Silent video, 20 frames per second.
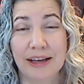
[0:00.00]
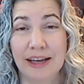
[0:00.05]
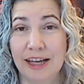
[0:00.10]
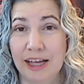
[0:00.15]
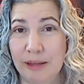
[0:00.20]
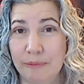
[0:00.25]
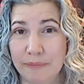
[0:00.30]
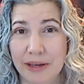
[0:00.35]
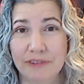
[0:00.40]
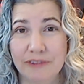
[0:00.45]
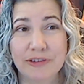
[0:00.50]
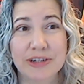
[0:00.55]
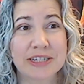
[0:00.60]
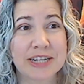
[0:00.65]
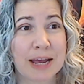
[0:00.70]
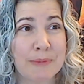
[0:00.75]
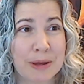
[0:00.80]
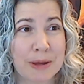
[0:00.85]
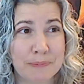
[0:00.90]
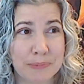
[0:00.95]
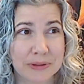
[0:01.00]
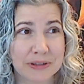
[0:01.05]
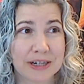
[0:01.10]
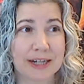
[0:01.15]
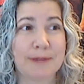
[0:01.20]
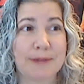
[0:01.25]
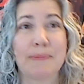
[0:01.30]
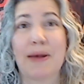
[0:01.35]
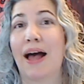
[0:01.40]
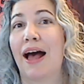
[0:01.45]
Every time I pull it
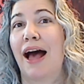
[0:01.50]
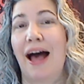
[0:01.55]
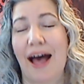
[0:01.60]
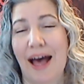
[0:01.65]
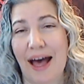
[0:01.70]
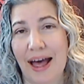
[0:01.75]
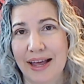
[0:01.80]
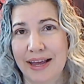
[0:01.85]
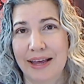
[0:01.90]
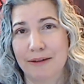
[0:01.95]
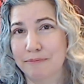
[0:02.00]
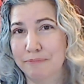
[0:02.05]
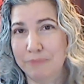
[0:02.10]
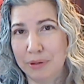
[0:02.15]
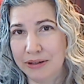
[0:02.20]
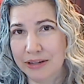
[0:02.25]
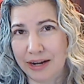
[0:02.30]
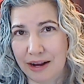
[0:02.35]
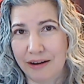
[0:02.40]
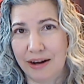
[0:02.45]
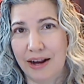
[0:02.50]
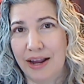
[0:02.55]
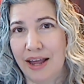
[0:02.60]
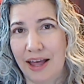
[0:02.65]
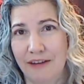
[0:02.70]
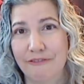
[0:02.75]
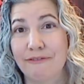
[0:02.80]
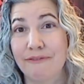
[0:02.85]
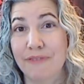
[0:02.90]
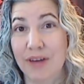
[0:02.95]
out, I
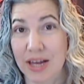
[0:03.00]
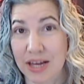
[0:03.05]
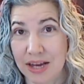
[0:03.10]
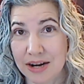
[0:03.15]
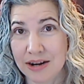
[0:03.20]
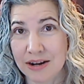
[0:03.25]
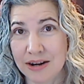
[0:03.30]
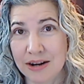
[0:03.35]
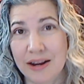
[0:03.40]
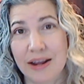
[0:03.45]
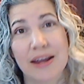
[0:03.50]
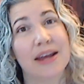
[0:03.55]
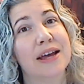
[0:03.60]
have fun,